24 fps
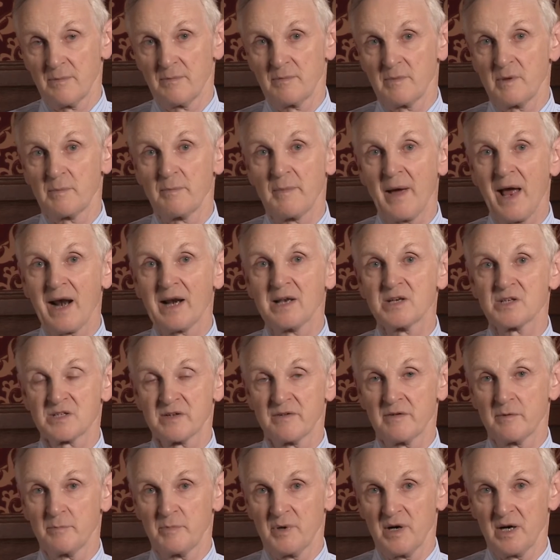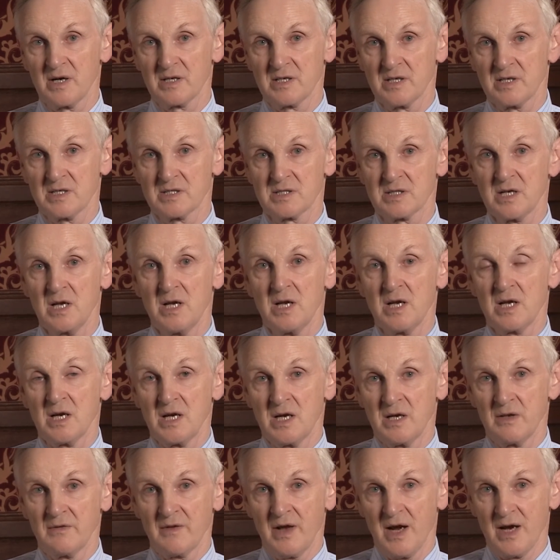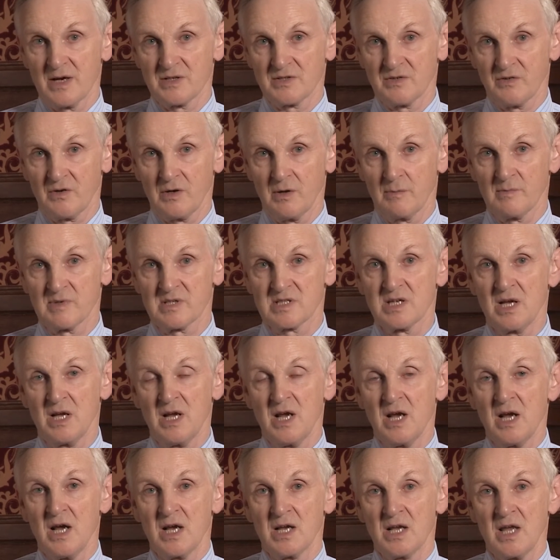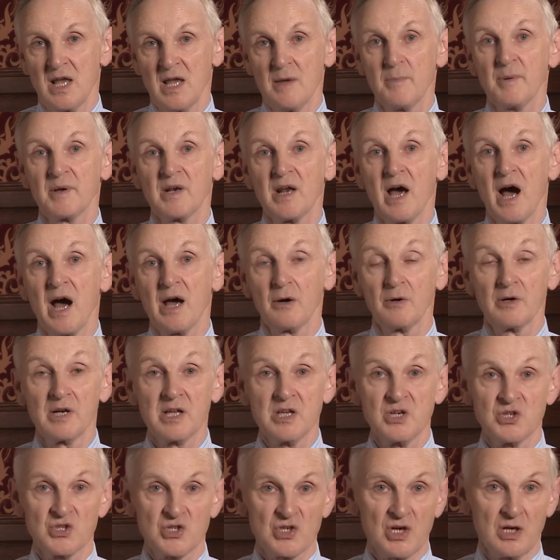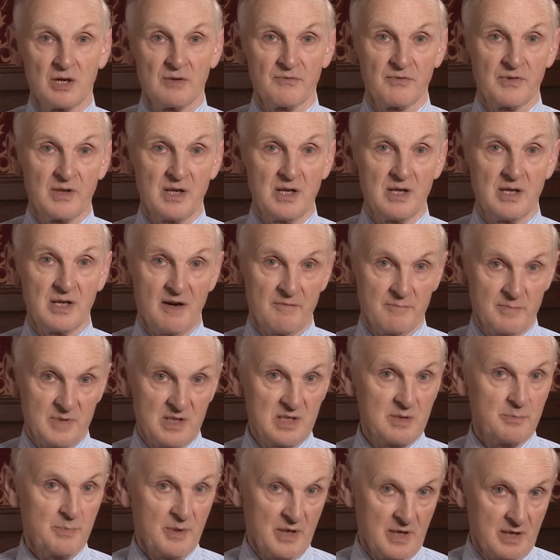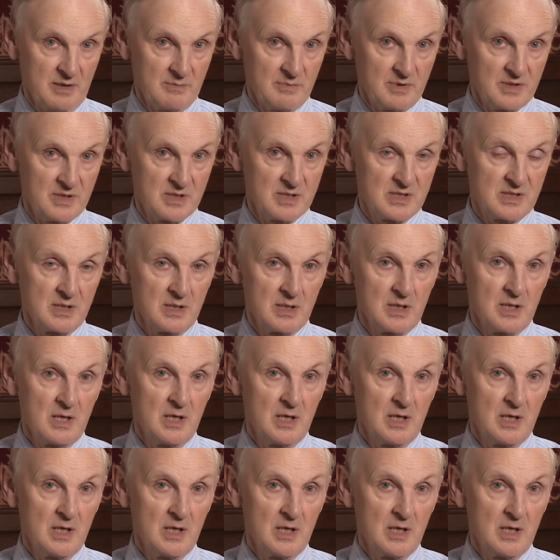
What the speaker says: the balance of the parties in the House of Commons keep an eye on each of the government departments.